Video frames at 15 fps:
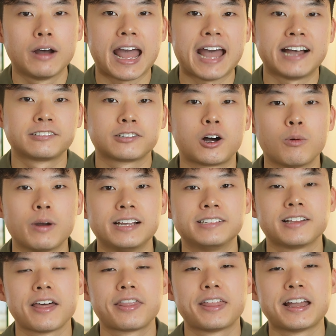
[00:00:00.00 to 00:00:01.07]
As always,
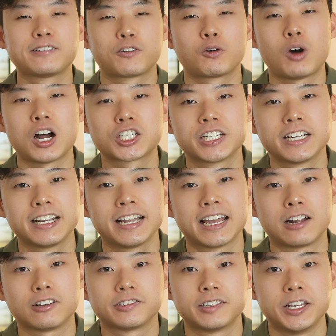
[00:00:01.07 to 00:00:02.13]
thanks for watching, and
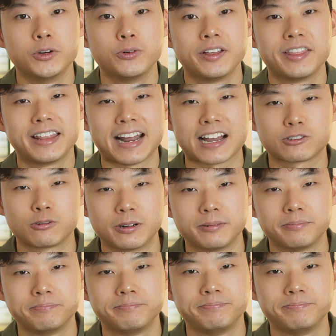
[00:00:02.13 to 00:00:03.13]
I'll see you in the next one.